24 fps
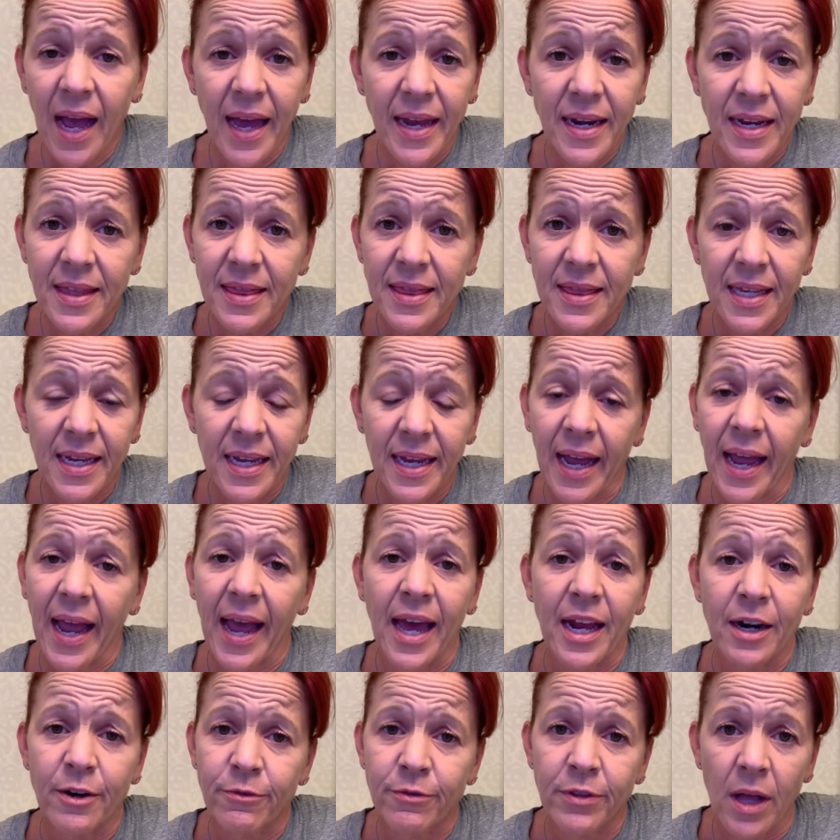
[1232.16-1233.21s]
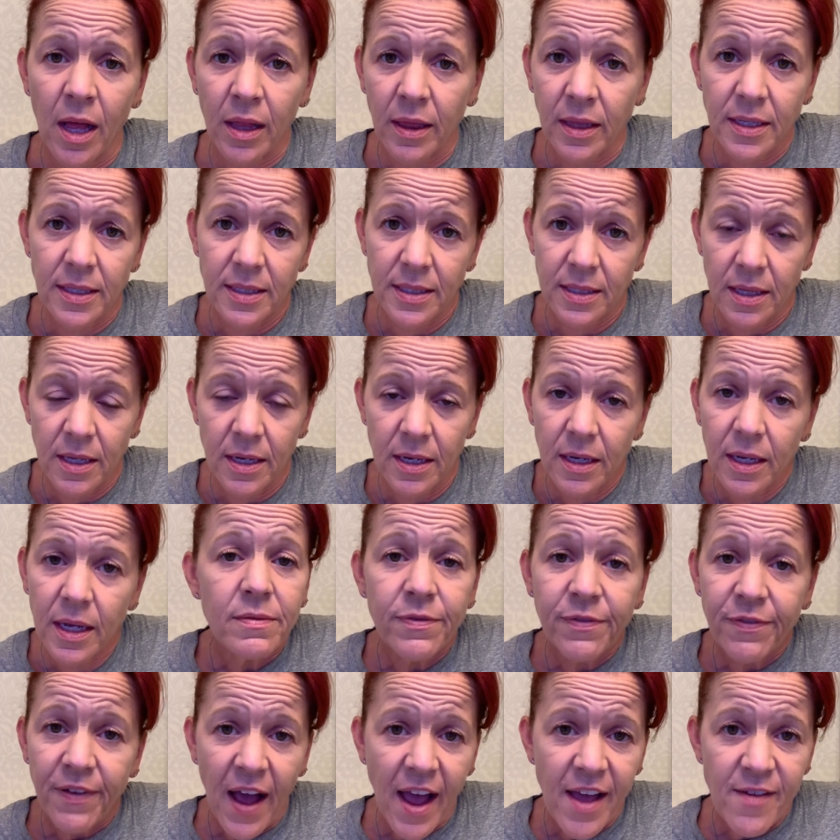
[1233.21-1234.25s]
I didn't think I had a flawless
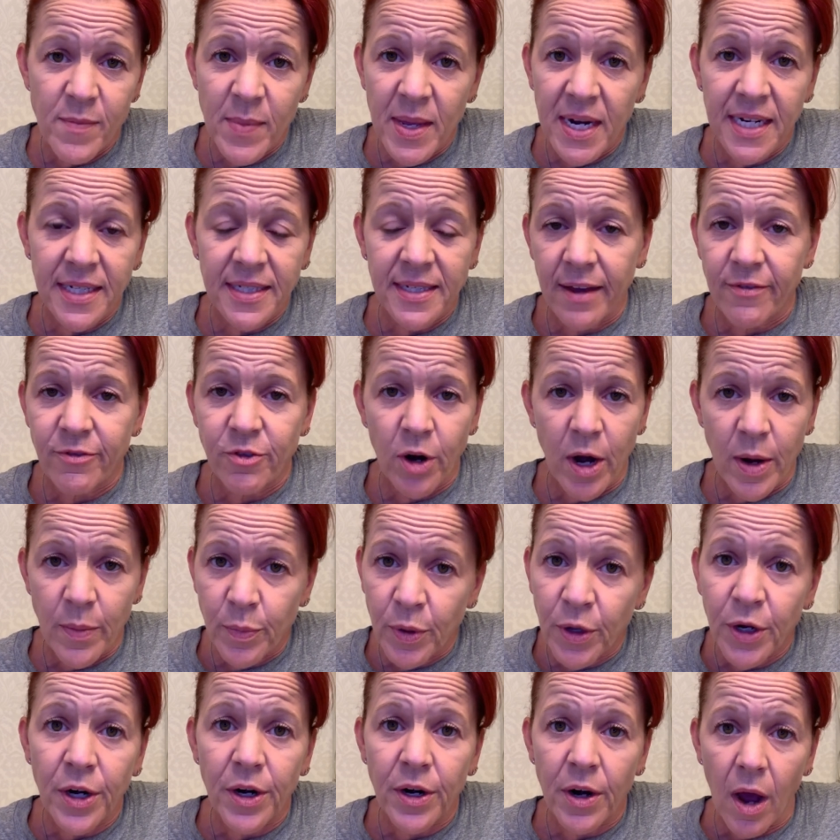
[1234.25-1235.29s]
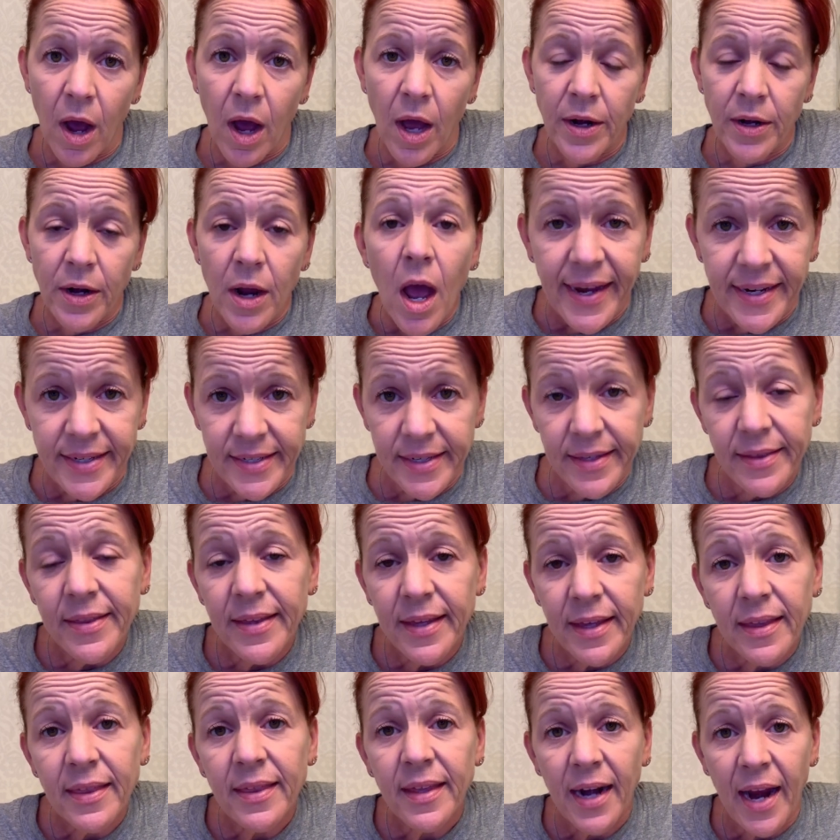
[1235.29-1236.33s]
look 5 minutes after I put it on. I did
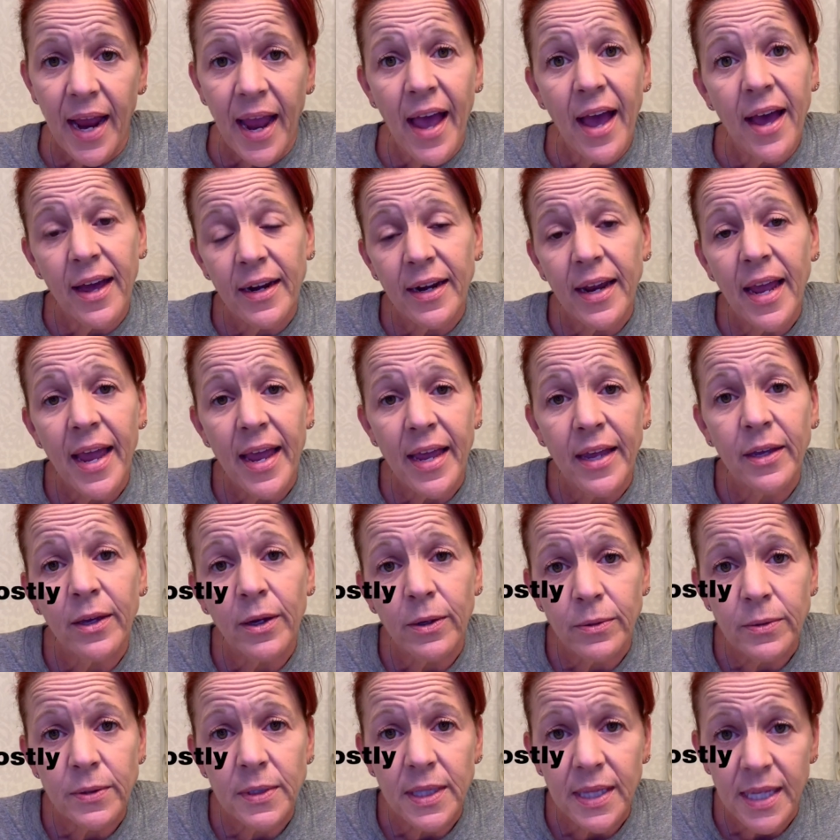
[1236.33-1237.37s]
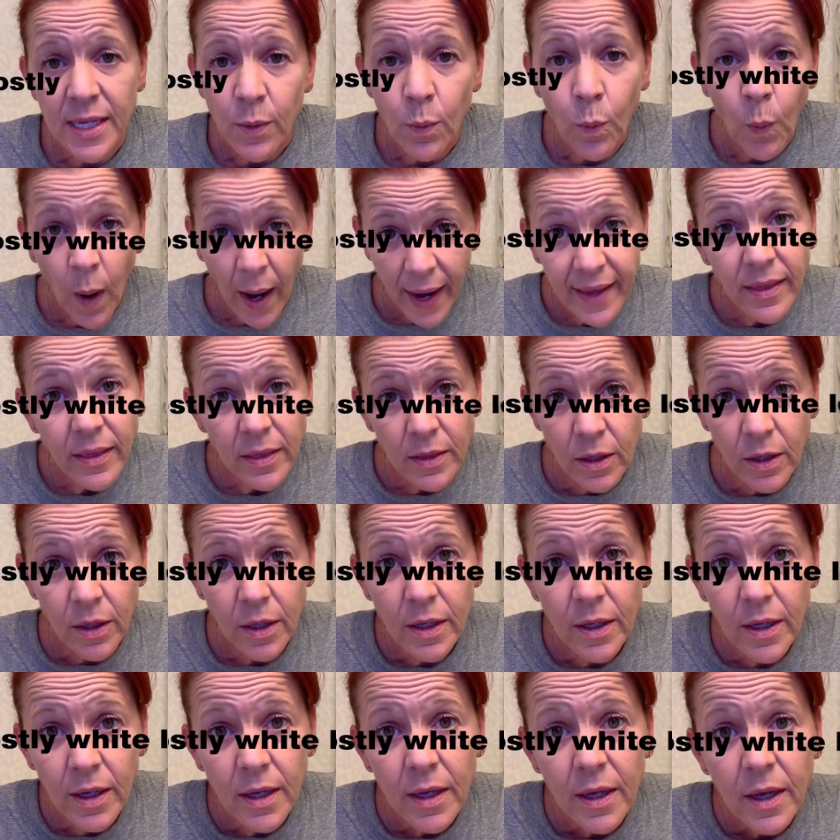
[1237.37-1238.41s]
think that I had a ghostly white
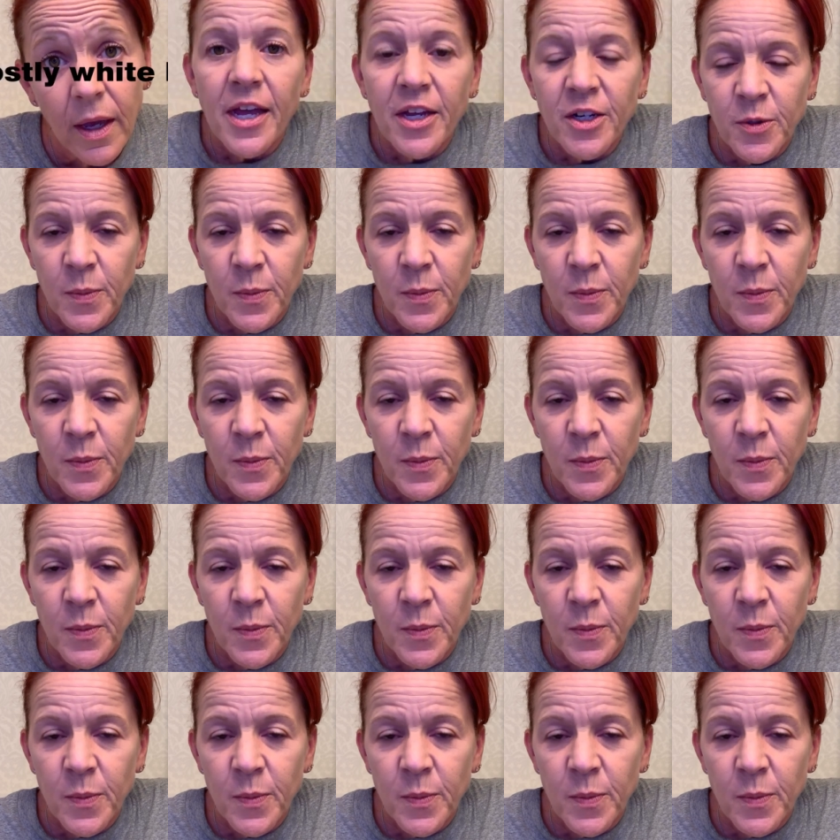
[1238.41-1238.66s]
look.